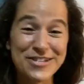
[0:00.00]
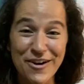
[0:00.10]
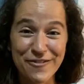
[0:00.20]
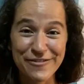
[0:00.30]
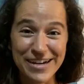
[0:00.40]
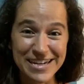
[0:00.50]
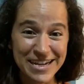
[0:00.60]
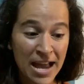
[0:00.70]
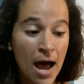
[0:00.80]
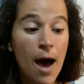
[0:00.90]
So
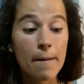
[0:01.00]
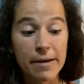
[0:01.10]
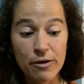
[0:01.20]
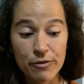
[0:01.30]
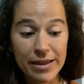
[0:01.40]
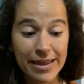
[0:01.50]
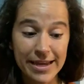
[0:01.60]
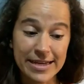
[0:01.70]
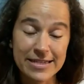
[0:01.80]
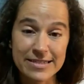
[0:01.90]
funny. But it
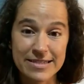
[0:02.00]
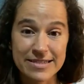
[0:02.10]
really is.